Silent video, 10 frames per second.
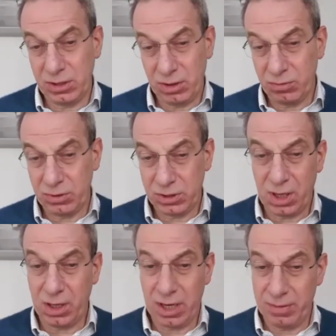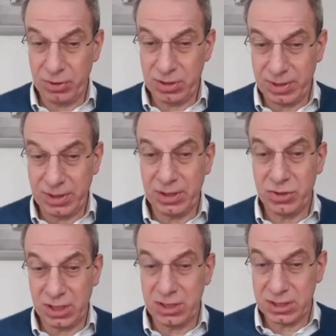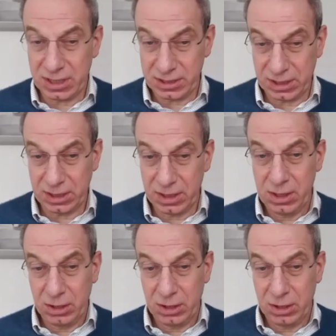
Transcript: So you don't start ibrutinib in static,